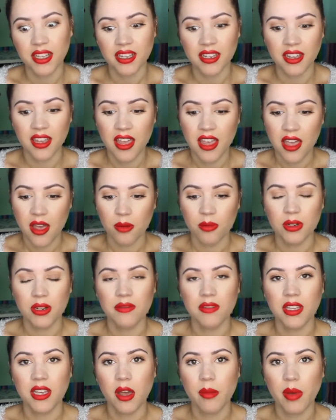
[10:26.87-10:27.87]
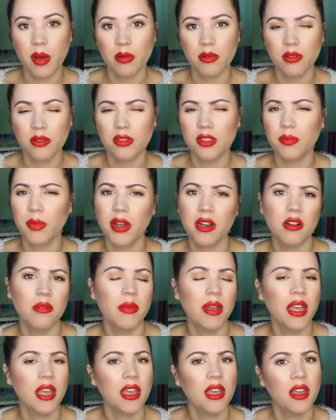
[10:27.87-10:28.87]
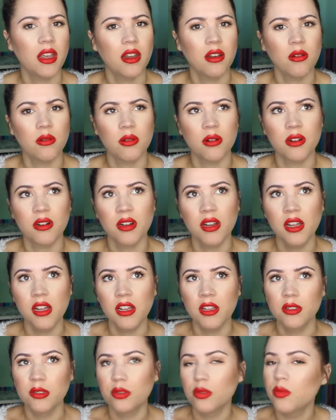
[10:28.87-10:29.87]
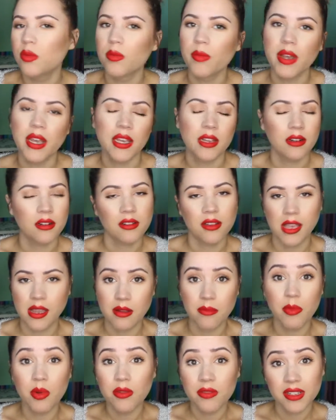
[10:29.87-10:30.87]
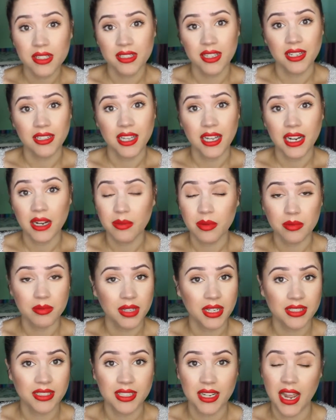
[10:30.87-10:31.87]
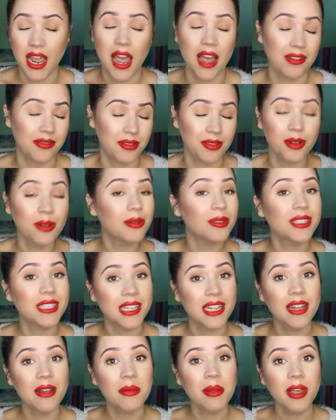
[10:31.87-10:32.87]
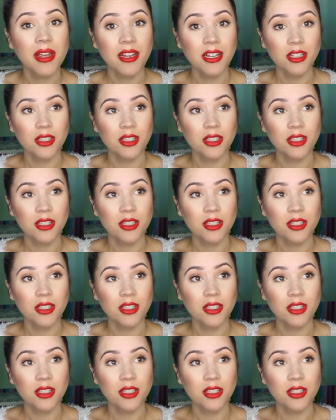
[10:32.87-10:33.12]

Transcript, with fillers: Like whenever they come out with new Spider-Man or Superman or like movies like that, I'm obsessed and I have to go see them.